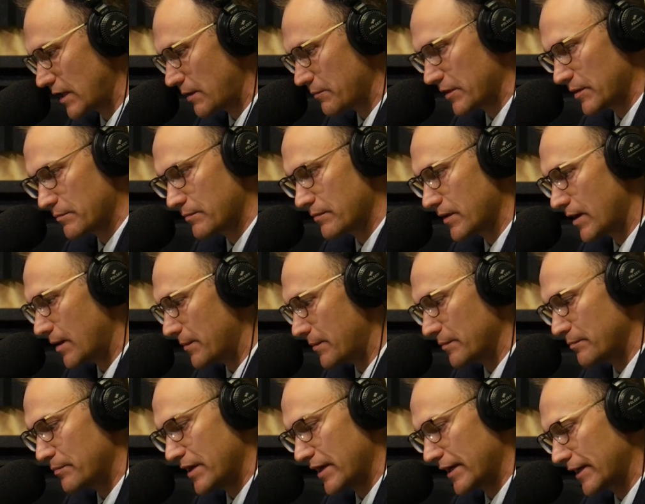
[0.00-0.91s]
I'm
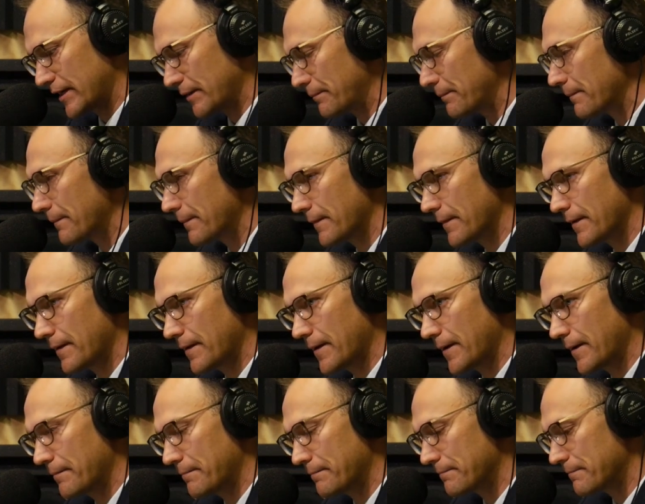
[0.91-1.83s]
gonna beg him.
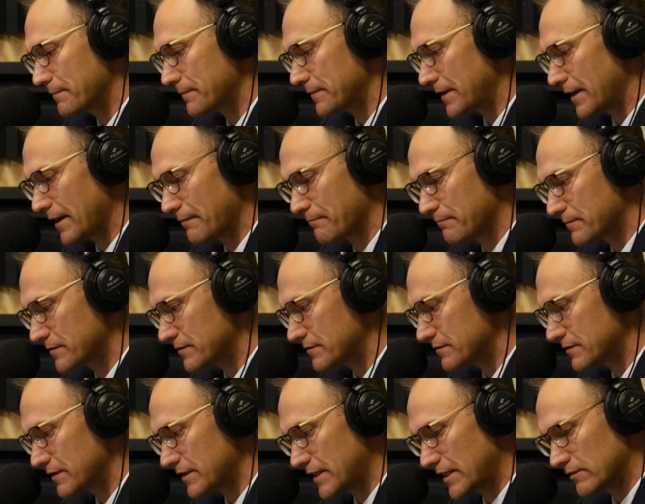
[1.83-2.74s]

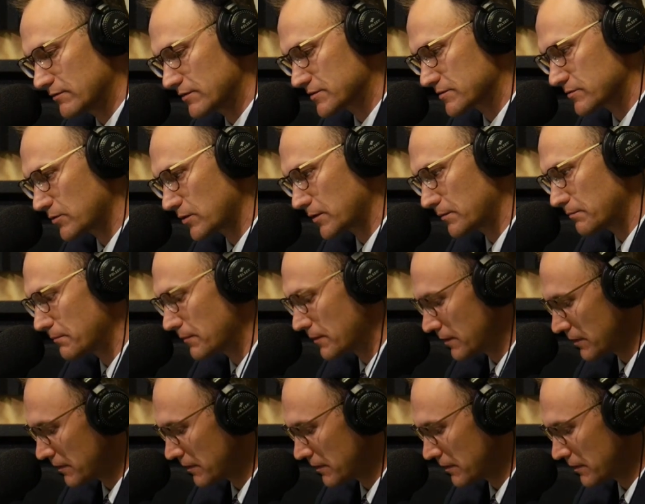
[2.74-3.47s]
Heal us, Lord.